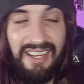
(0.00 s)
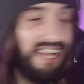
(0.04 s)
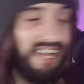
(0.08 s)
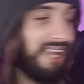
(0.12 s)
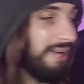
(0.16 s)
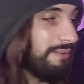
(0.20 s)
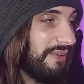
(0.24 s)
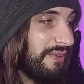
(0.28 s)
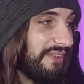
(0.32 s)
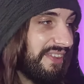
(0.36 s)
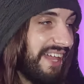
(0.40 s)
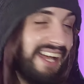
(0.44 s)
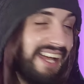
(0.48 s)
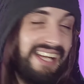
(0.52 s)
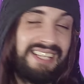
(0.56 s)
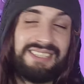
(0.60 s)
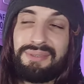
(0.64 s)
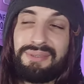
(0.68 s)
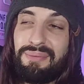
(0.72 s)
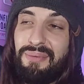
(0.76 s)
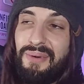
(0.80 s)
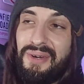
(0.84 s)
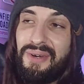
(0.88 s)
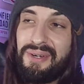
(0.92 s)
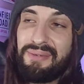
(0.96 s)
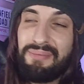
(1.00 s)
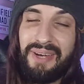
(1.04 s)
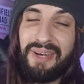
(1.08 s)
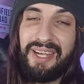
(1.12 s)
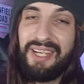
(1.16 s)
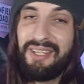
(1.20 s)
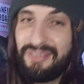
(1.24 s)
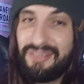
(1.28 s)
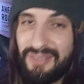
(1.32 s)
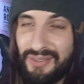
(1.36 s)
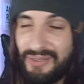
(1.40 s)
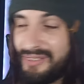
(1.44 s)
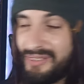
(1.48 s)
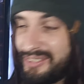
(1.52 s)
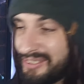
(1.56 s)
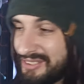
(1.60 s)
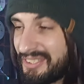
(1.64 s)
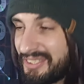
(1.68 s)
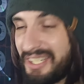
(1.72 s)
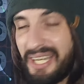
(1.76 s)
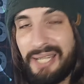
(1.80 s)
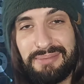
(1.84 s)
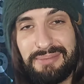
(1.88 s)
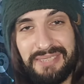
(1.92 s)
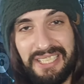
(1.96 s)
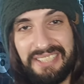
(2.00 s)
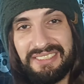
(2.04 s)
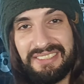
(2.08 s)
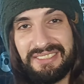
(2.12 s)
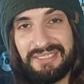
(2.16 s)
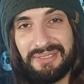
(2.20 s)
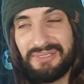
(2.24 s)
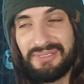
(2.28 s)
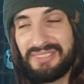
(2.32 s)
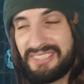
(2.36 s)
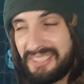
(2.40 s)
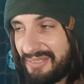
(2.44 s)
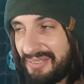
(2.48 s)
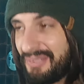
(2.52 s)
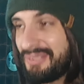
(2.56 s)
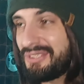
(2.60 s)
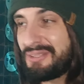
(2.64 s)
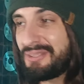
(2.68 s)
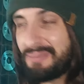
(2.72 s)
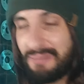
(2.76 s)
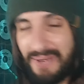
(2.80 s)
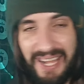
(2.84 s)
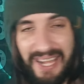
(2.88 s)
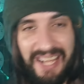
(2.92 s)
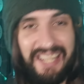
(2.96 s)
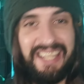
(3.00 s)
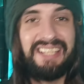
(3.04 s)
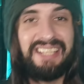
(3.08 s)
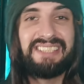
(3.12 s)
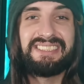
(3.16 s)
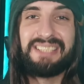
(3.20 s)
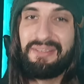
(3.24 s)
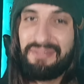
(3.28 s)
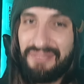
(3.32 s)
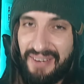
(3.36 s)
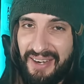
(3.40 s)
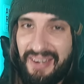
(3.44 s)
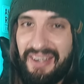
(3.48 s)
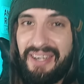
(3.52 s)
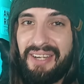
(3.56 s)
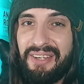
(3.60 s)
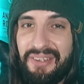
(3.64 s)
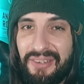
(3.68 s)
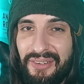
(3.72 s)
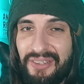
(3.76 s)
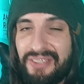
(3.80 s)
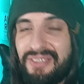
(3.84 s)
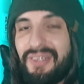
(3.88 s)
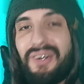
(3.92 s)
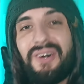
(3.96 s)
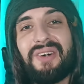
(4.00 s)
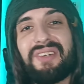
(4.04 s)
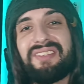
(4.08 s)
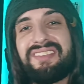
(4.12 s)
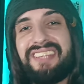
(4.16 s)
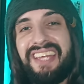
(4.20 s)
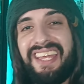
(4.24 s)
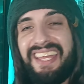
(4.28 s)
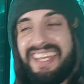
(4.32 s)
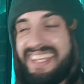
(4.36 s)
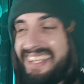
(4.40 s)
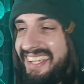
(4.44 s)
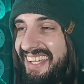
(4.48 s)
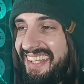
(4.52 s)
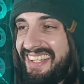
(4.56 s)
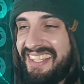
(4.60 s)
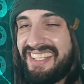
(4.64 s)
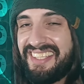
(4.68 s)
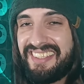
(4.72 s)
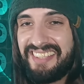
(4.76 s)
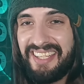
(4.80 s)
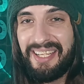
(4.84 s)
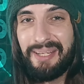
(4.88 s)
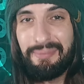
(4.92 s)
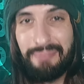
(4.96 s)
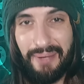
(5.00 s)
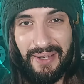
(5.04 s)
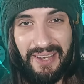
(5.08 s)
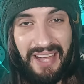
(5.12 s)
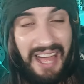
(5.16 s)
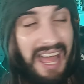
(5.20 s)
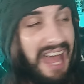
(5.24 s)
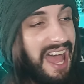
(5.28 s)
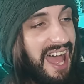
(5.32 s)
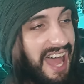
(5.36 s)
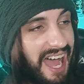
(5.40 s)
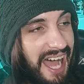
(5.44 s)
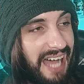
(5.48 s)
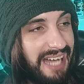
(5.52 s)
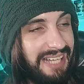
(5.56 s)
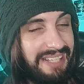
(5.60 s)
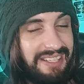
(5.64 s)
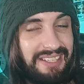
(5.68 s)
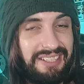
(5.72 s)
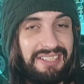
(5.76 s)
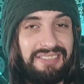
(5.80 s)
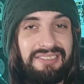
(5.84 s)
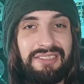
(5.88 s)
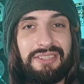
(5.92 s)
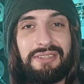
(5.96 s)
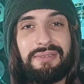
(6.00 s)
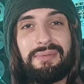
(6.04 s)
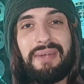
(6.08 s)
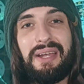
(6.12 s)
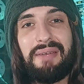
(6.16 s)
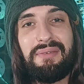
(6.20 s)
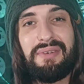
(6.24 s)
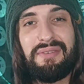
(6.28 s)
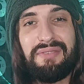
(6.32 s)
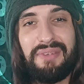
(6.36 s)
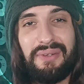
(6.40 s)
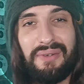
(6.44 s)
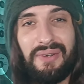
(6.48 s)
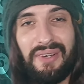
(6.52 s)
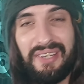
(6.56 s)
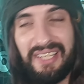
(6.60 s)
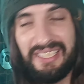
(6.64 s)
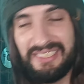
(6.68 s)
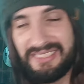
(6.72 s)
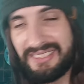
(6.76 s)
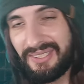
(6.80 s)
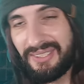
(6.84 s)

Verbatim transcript: Hey, well, that is one way to describe Down Zone Zero. Swag is a very good hot take indeed. But I'm going to do my review on it,